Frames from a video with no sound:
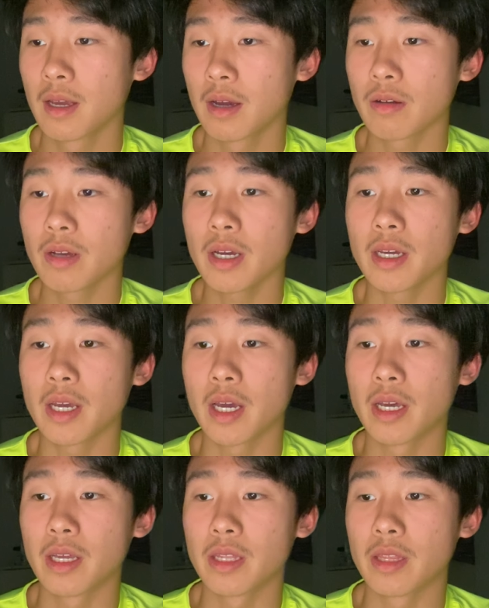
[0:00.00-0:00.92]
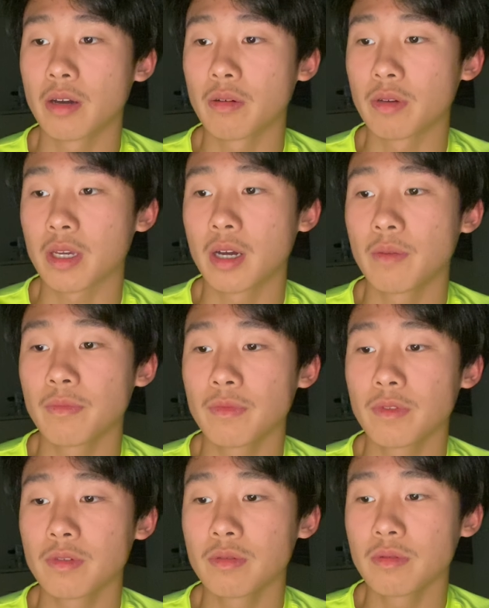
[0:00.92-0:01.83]
Okay, and now we
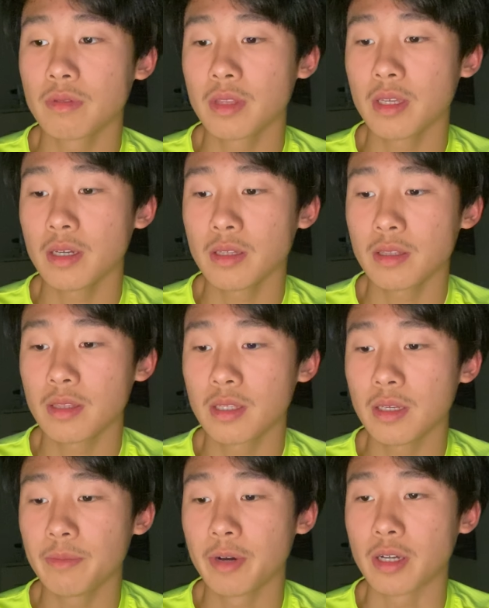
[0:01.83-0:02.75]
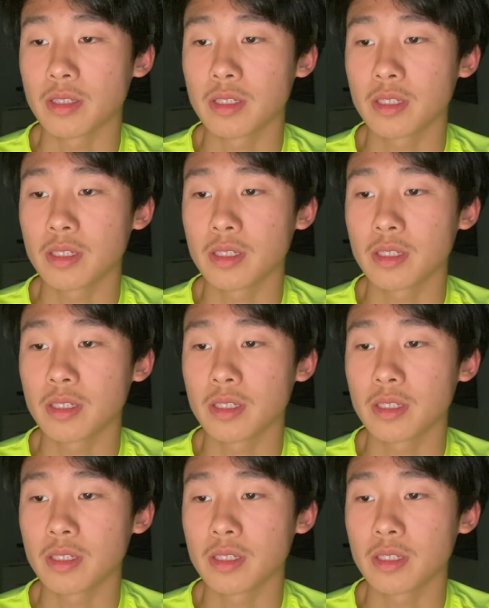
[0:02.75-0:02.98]
come to the DMARDs.